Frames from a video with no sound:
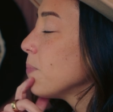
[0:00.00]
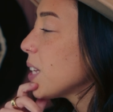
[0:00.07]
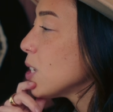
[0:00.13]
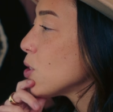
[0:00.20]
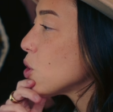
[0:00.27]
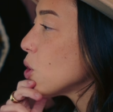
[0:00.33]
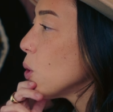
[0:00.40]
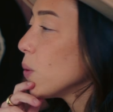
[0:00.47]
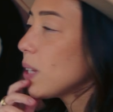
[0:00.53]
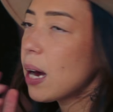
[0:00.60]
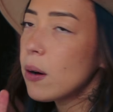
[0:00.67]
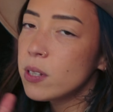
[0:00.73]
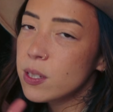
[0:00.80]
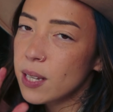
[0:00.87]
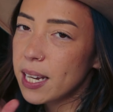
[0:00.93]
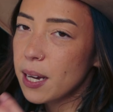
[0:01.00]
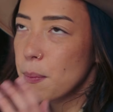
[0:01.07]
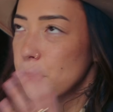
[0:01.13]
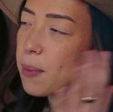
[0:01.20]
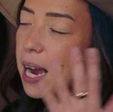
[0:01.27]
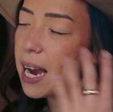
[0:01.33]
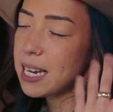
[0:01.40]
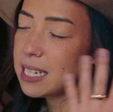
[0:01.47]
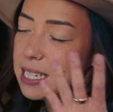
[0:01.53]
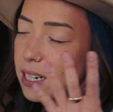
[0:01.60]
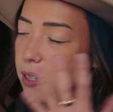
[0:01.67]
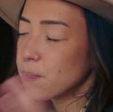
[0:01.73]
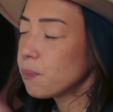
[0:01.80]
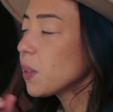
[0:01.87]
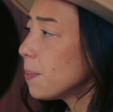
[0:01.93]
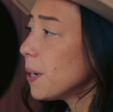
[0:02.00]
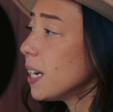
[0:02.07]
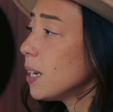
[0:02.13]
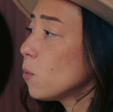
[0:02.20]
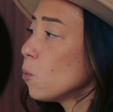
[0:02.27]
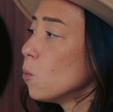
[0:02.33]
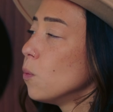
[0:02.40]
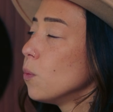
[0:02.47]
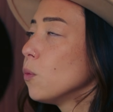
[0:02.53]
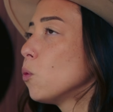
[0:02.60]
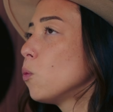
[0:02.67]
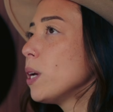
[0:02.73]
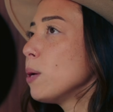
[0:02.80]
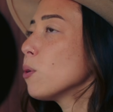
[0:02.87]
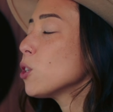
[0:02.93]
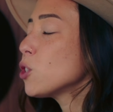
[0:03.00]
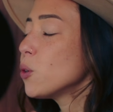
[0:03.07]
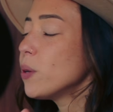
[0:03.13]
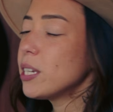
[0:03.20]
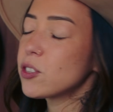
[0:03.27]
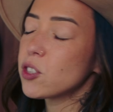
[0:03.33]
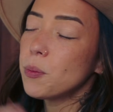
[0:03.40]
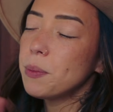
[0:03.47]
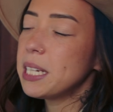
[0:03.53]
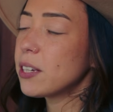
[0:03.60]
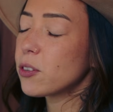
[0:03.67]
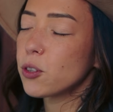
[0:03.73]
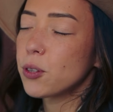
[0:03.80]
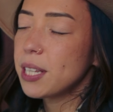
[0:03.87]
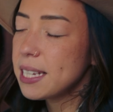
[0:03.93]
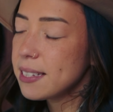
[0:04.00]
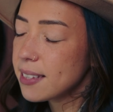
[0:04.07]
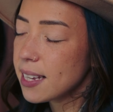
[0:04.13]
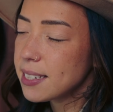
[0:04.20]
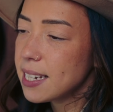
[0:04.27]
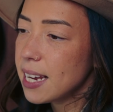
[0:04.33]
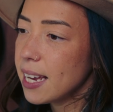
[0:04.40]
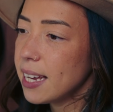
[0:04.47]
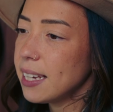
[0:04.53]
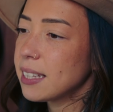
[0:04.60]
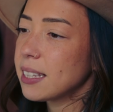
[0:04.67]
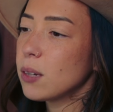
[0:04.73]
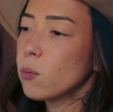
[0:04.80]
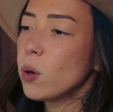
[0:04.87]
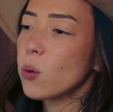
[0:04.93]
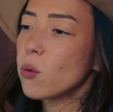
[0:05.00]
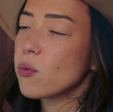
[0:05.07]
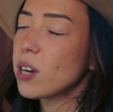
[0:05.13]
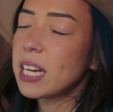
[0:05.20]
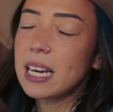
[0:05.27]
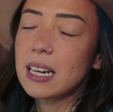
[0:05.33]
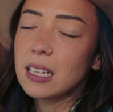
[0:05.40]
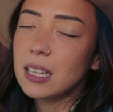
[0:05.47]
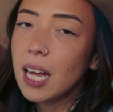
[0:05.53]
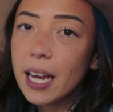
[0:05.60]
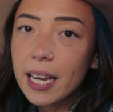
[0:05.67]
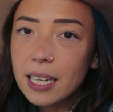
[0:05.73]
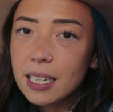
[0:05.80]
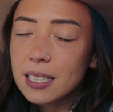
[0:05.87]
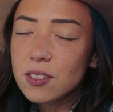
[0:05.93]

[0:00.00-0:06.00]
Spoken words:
And so that was like my idea. But we were doing so many other things that day and then we were running out of light.